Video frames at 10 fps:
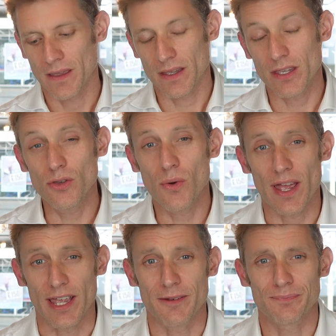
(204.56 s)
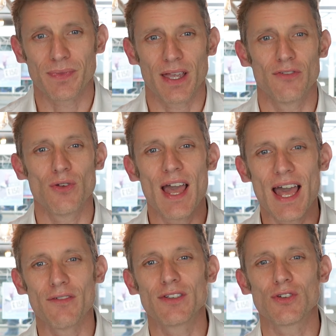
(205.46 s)
QA. If you
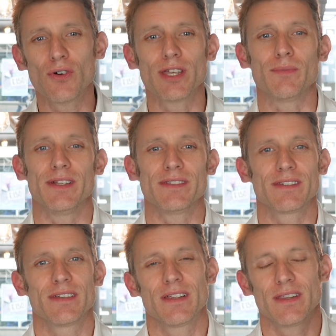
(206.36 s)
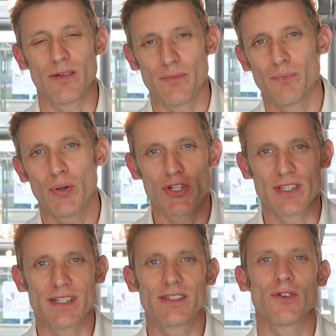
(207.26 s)
have a document that
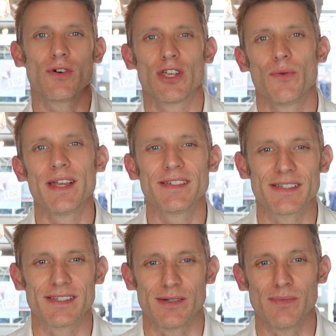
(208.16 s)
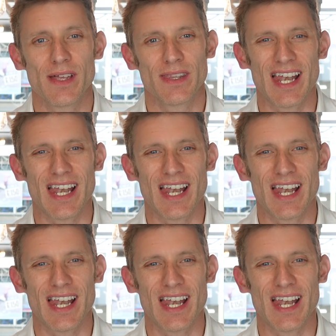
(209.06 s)
pushes into your QA system,